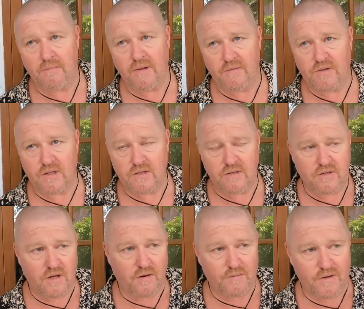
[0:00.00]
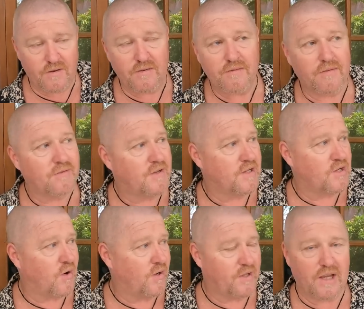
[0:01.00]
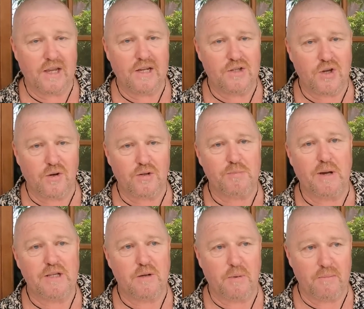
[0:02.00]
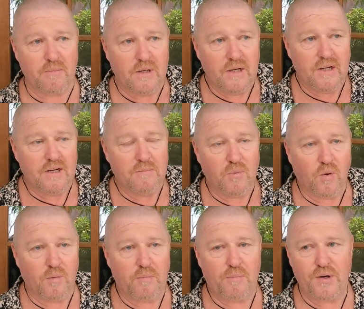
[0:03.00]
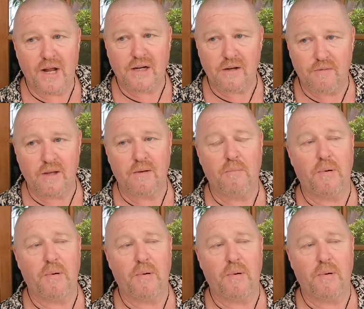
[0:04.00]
They've just sort of designed the internal space a bit more productively.